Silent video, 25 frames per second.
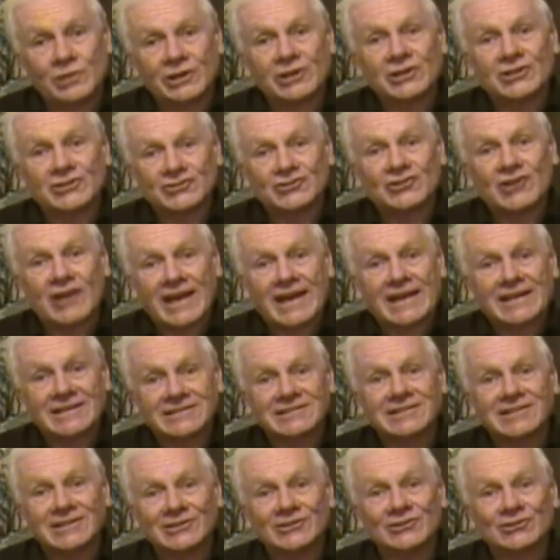it's
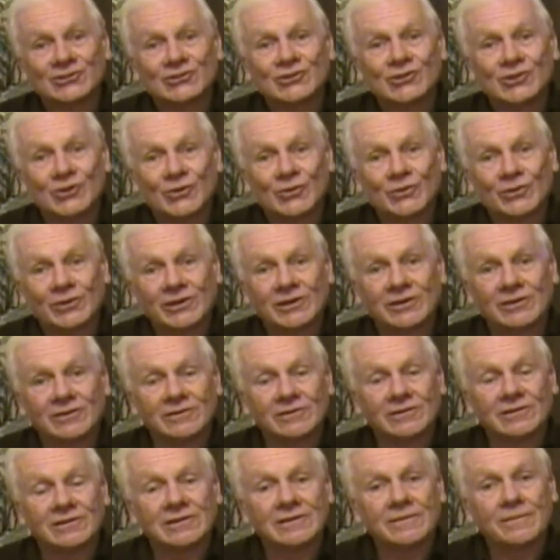nastiness going
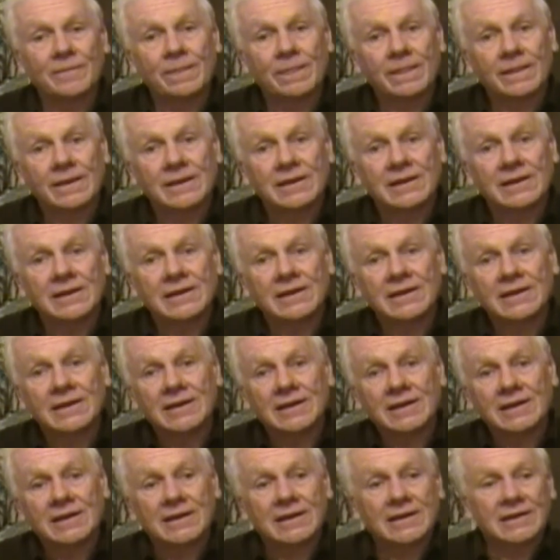on.
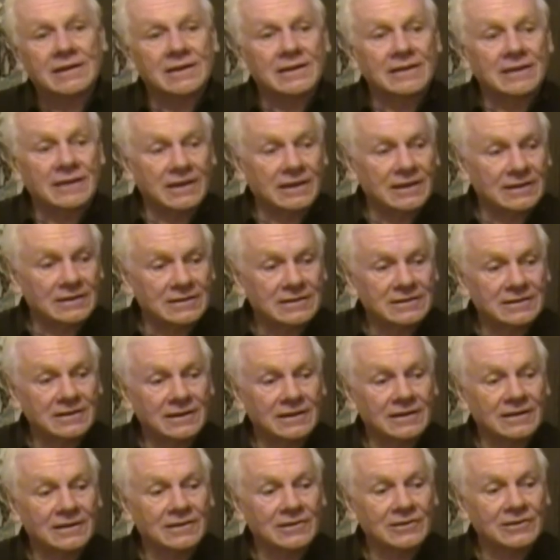And
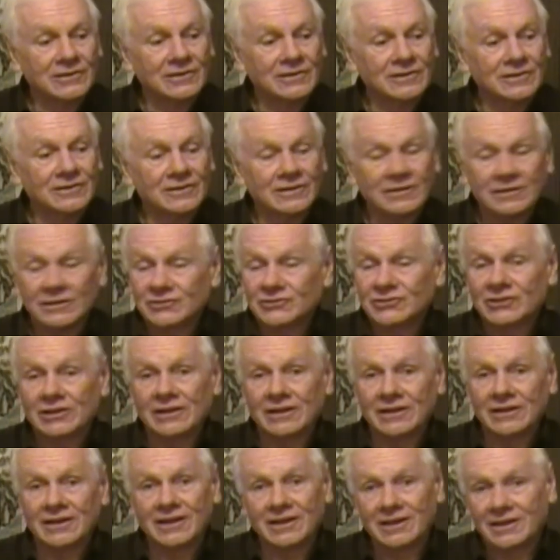it's
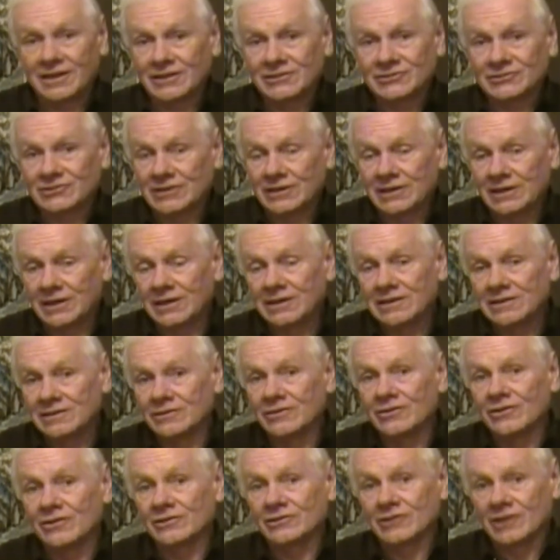a
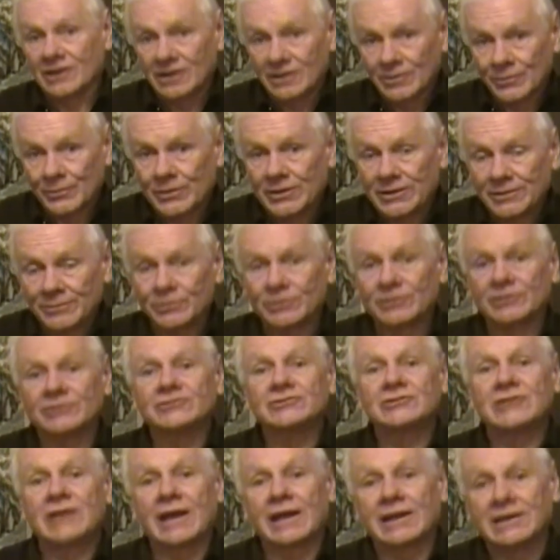game. There are
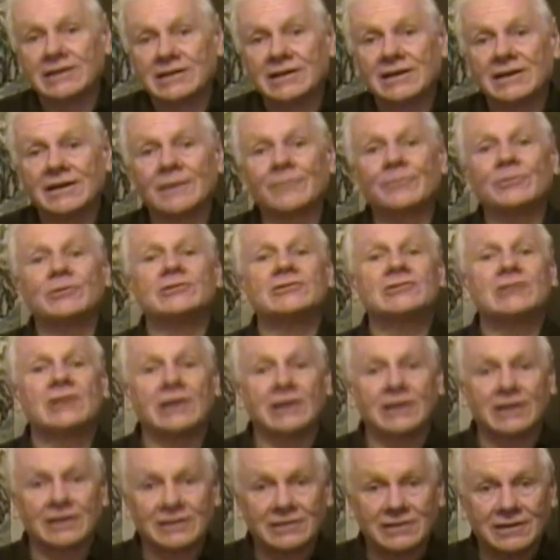people standing up and
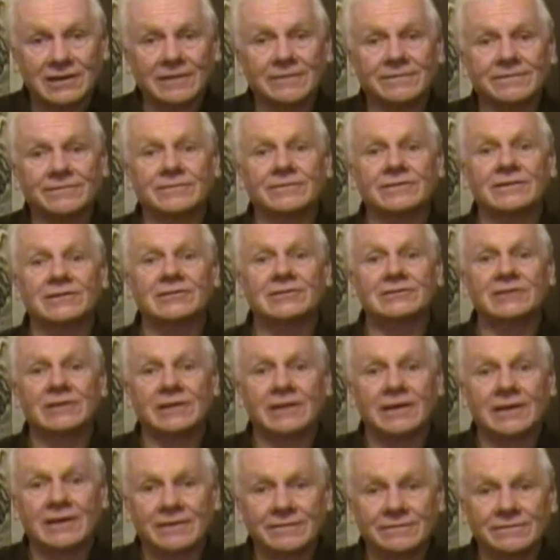saying enough is
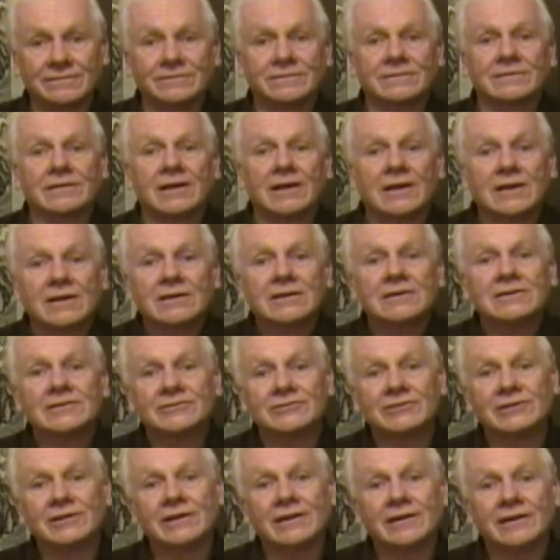enough
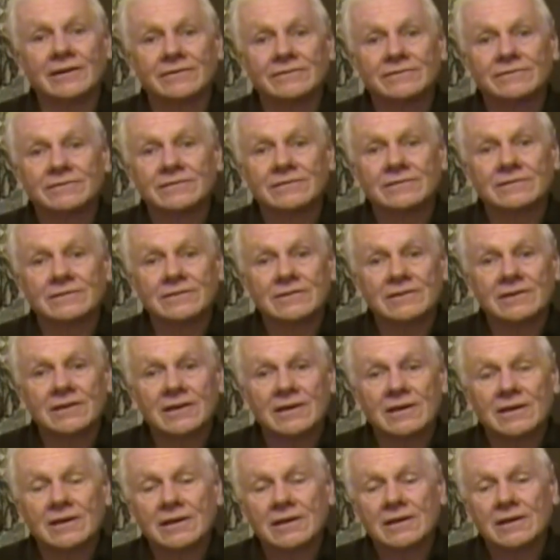is enough.
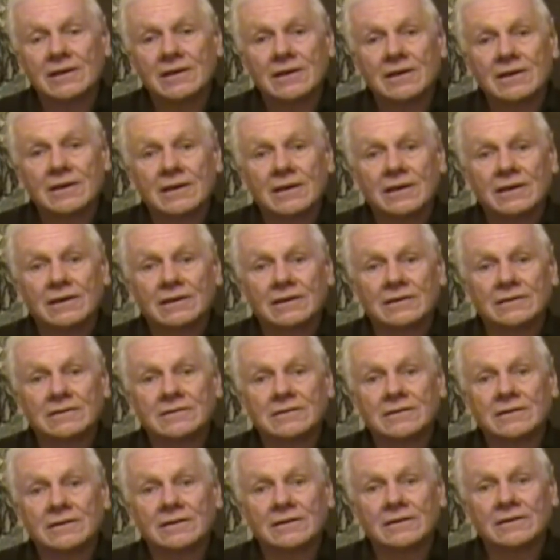
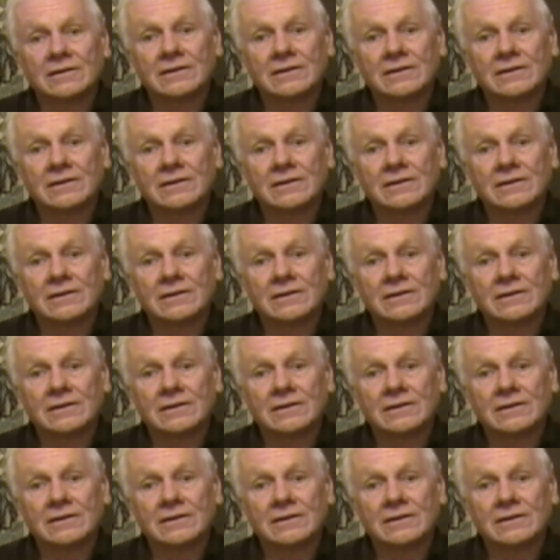And